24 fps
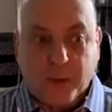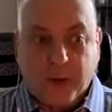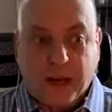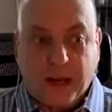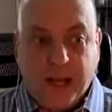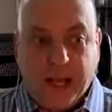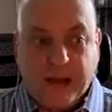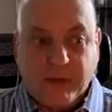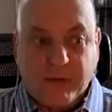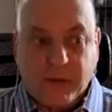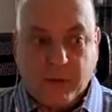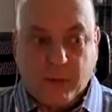but
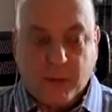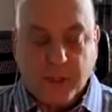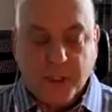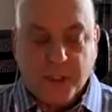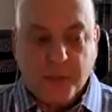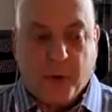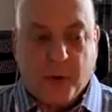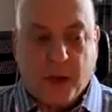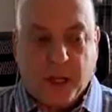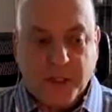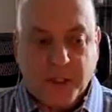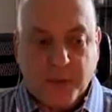having
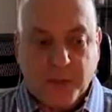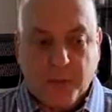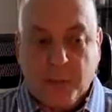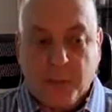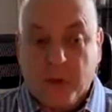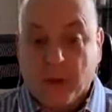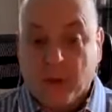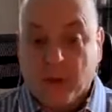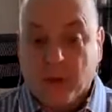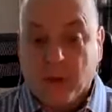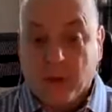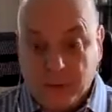
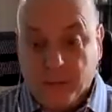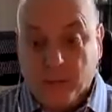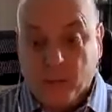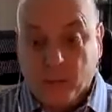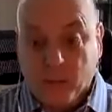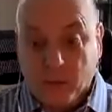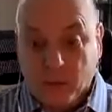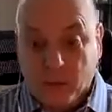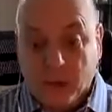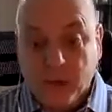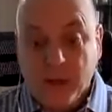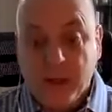responsibility
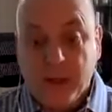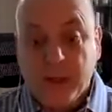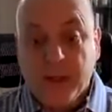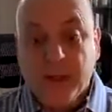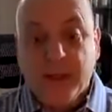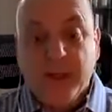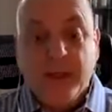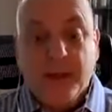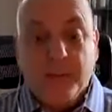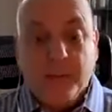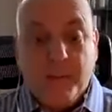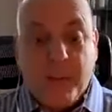for
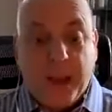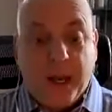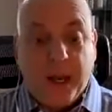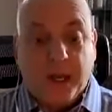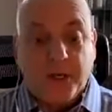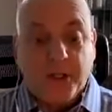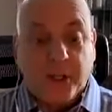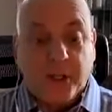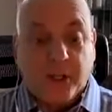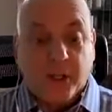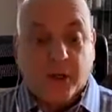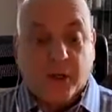
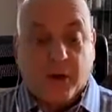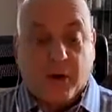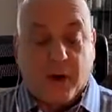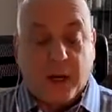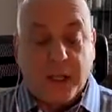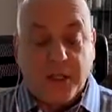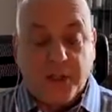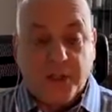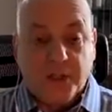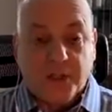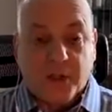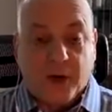managing a
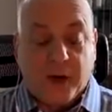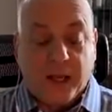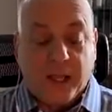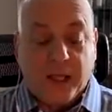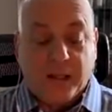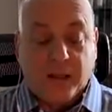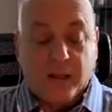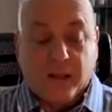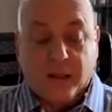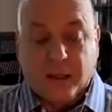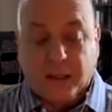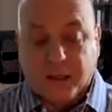crisis or
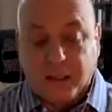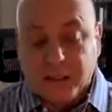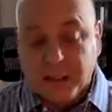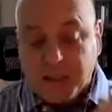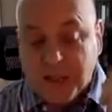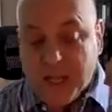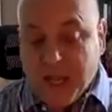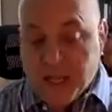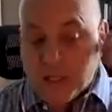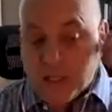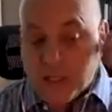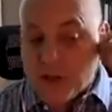handling a
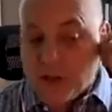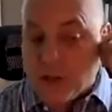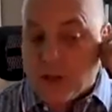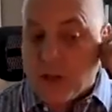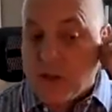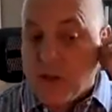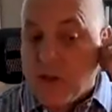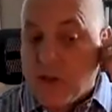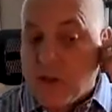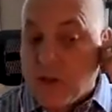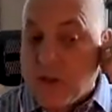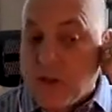disaster.
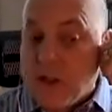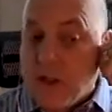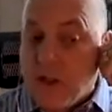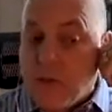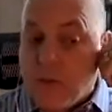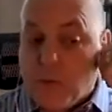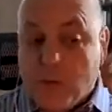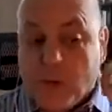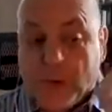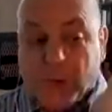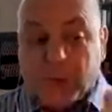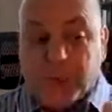
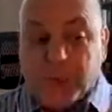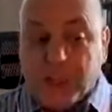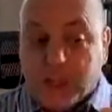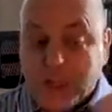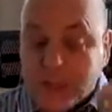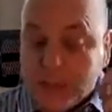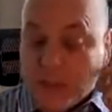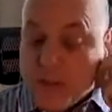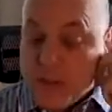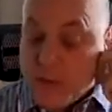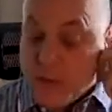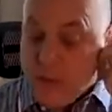Really
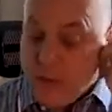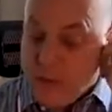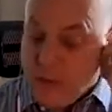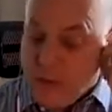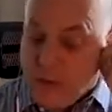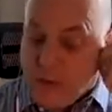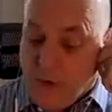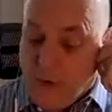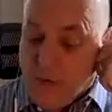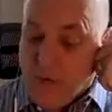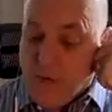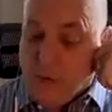does
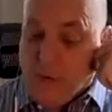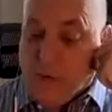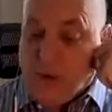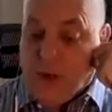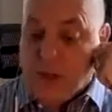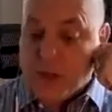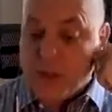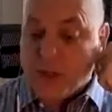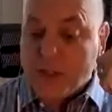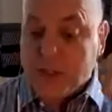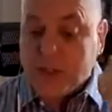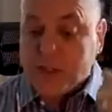involve the
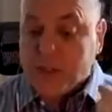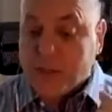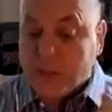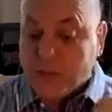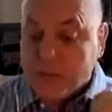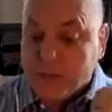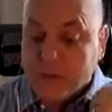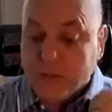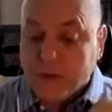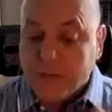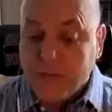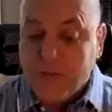process
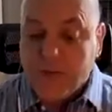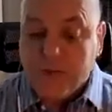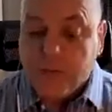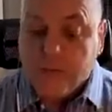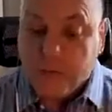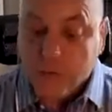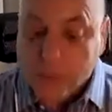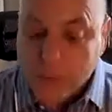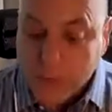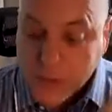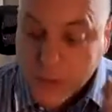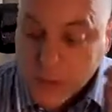of
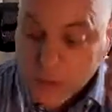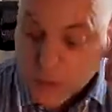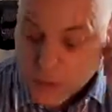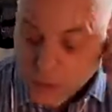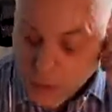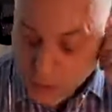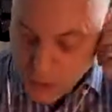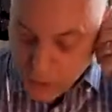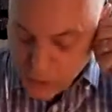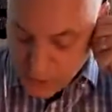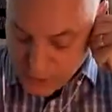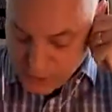influential
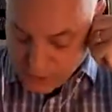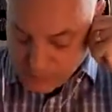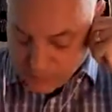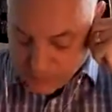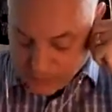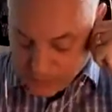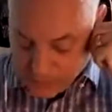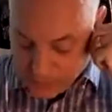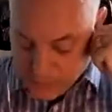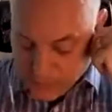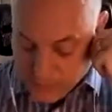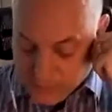leadership.
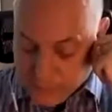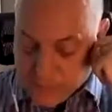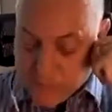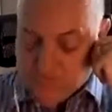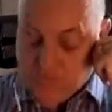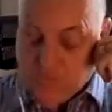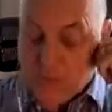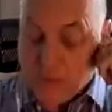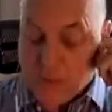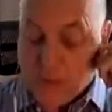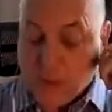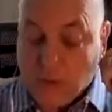And
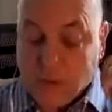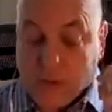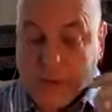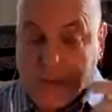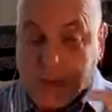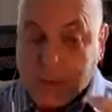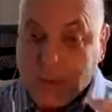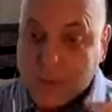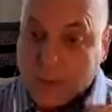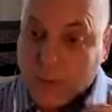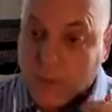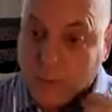
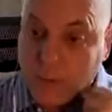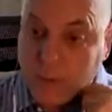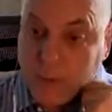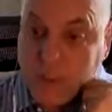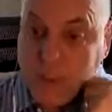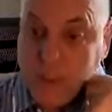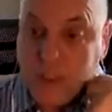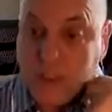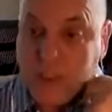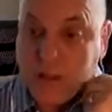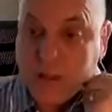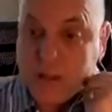that's where we
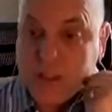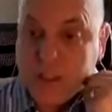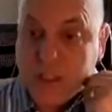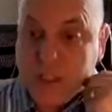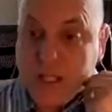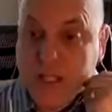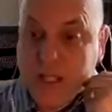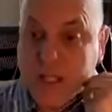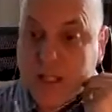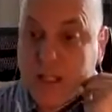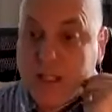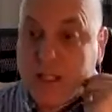need to
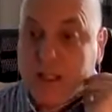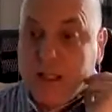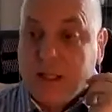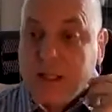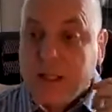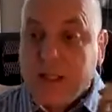understand